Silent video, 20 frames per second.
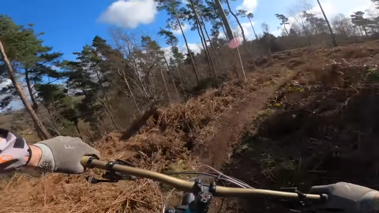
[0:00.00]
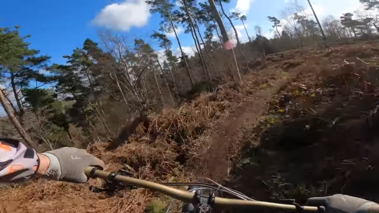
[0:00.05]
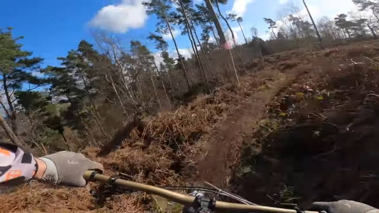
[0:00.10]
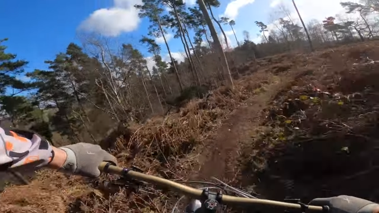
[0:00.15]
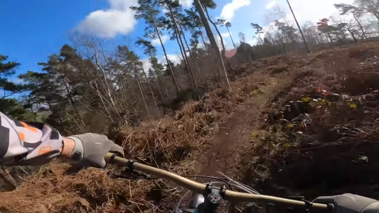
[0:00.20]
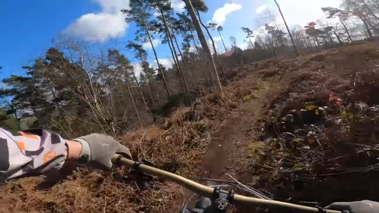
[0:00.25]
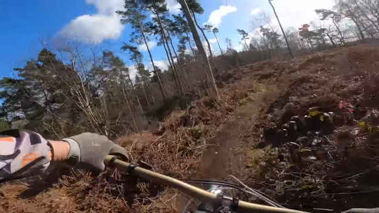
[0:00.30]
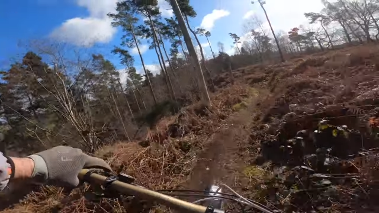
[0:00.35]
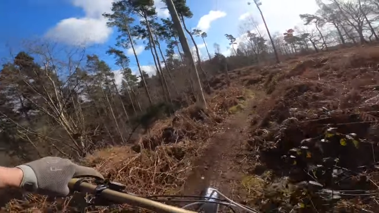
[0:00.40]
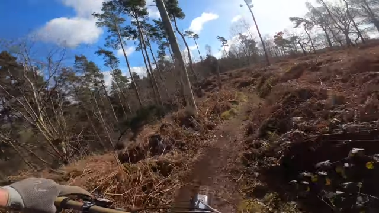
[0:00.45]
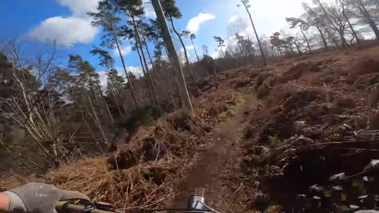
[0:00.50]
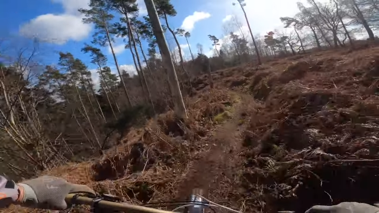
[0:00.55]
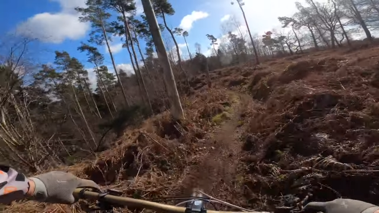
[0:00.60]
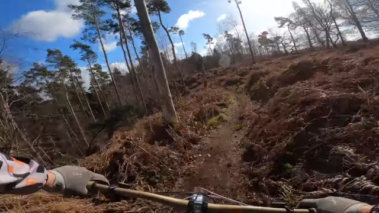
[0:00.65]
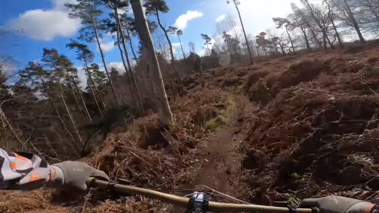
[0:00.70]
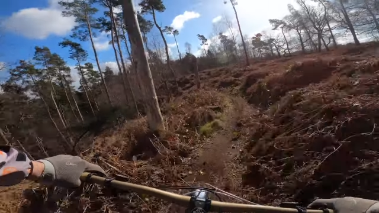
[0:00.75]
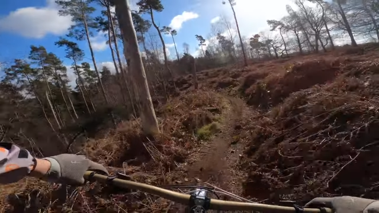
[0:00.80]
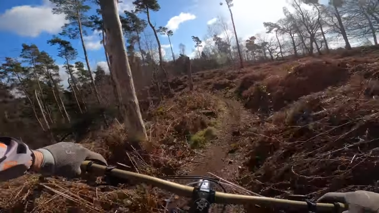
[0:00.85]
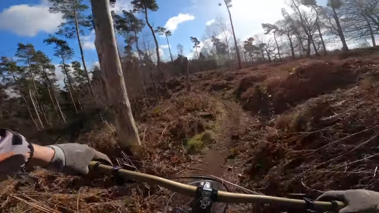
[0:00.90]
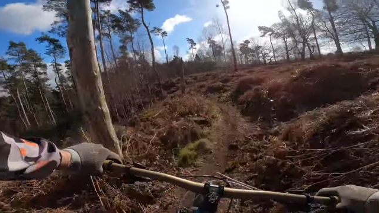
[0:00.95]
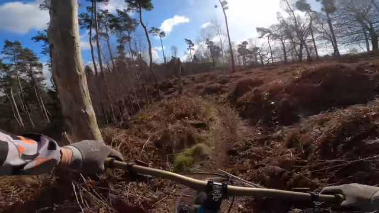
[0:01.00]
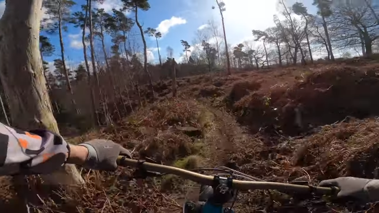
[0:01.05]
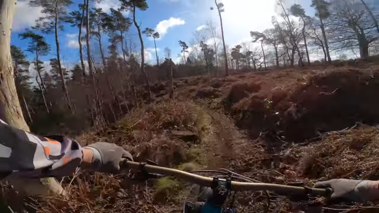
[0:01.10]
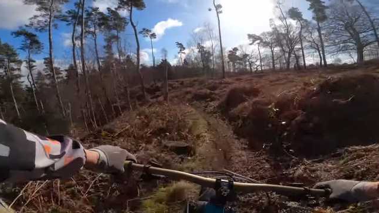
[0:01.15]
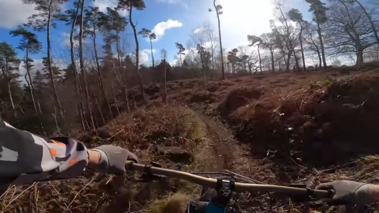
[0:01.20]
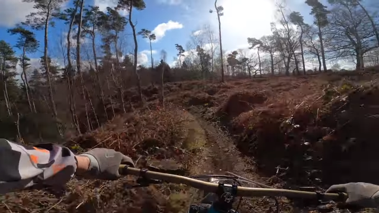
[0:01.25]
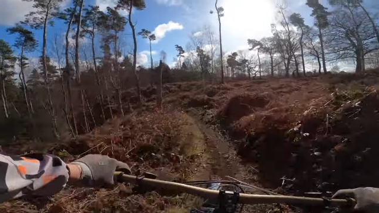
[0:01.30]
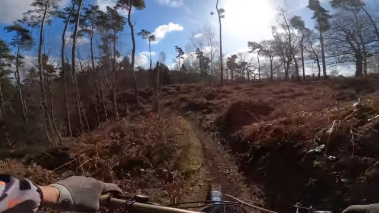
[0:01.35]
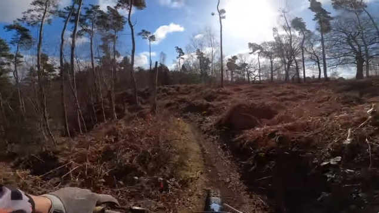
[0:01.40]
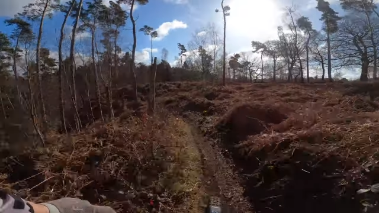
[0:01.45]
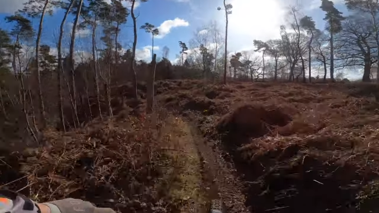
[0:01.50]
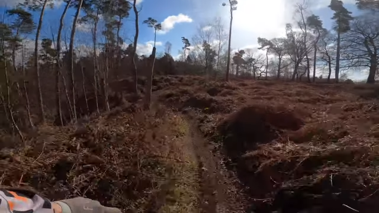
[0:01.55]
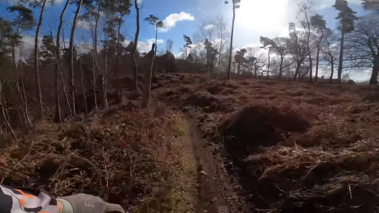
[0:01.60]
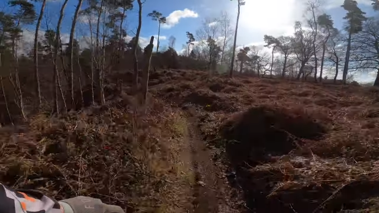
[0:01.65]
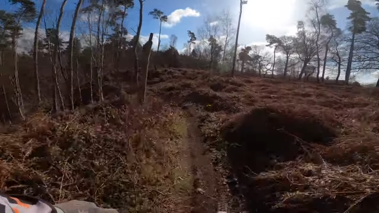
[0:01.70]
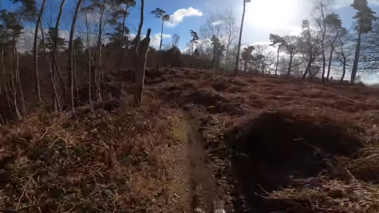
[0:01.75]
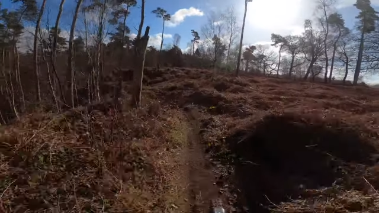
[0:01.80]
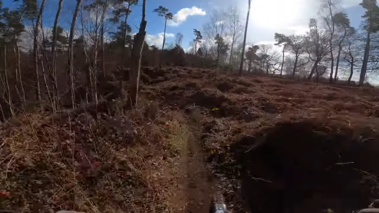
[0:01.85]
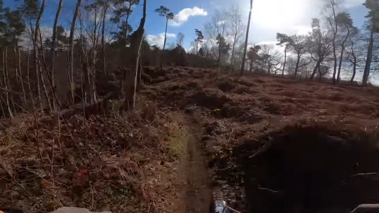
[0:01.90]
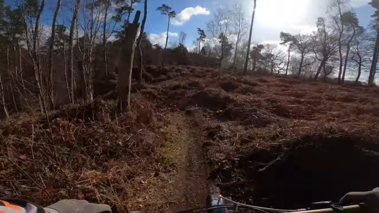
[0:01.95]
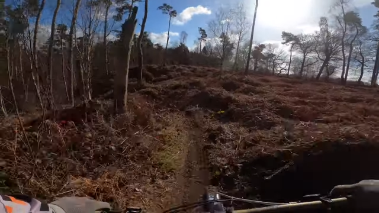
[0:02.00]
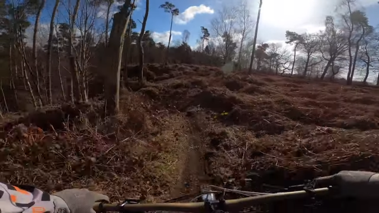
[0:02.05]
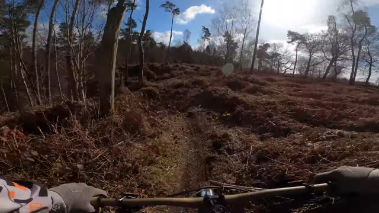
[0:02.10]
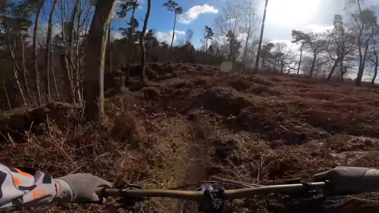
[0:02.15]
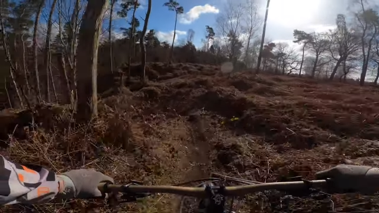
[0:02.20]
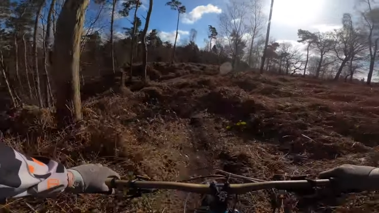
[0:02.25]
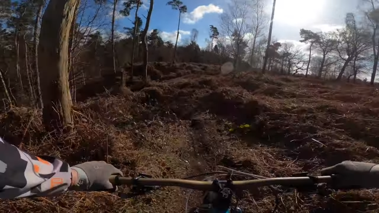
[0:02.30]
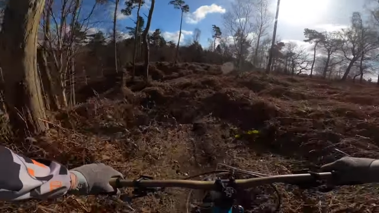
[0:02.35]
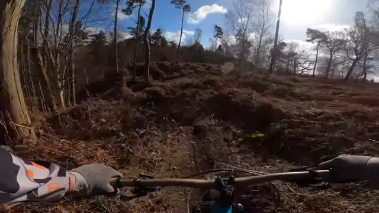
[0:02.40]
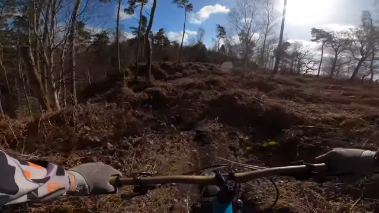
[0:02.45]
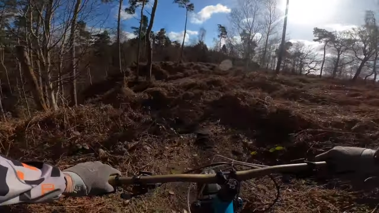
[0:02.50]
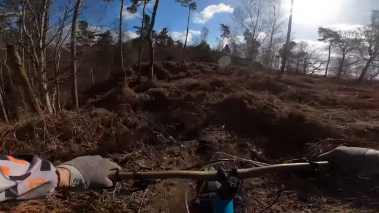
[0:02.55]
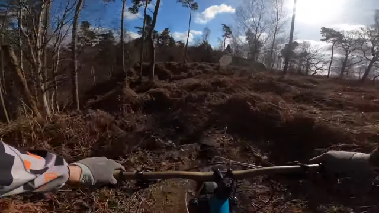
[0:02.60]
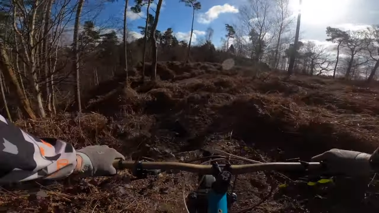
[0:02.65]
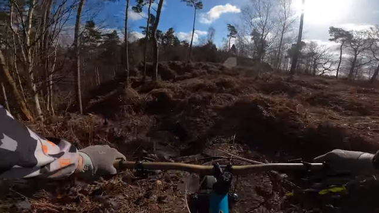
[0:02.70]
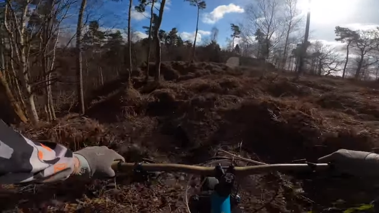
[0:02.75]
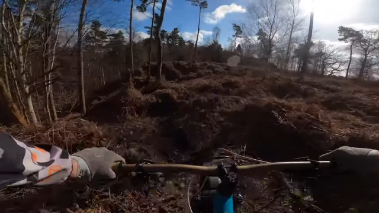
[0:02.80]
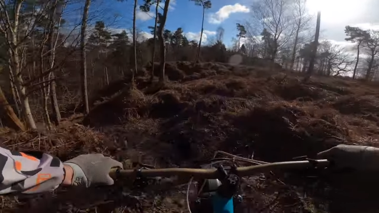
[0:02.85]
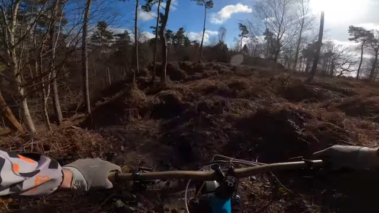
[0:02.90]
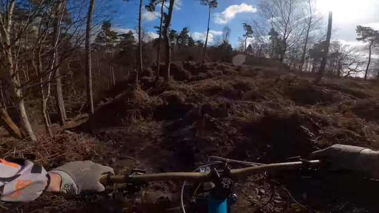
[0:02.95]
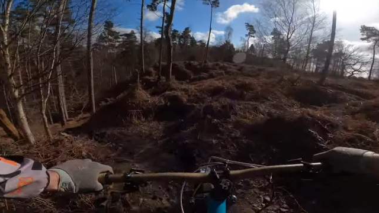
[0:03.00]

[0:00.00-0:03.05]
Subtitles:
No face is visible, so there are no lips to read.